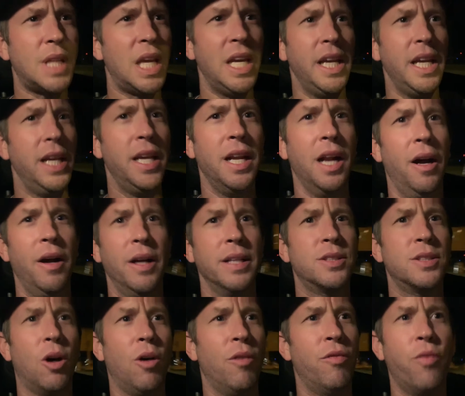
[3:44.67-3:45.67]

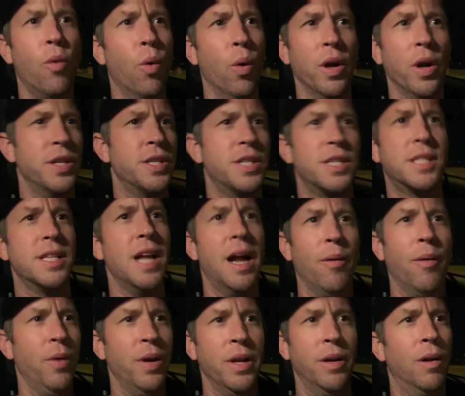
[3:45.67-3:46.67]
It's all forged. It's
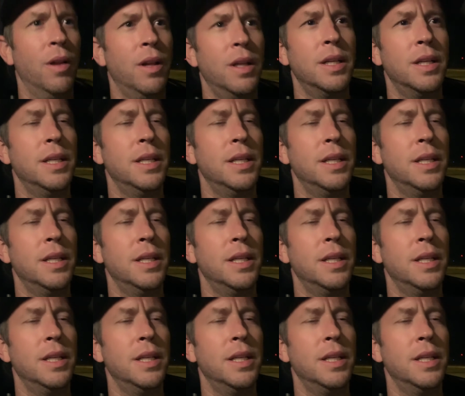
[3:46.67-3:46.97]
not real.